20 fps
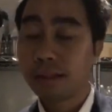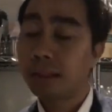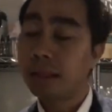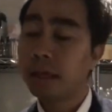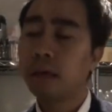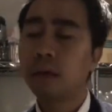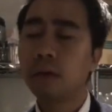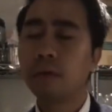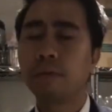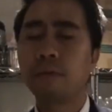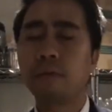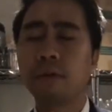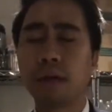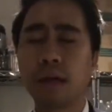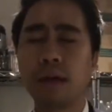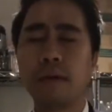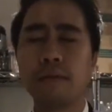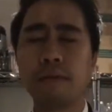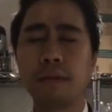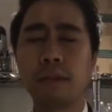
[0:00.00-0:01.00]
Thank you for
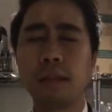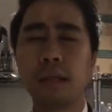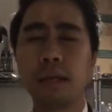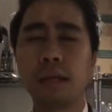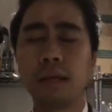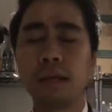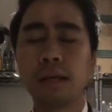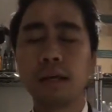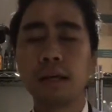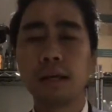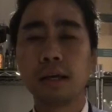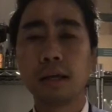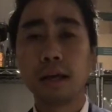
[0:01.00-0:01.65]
everything,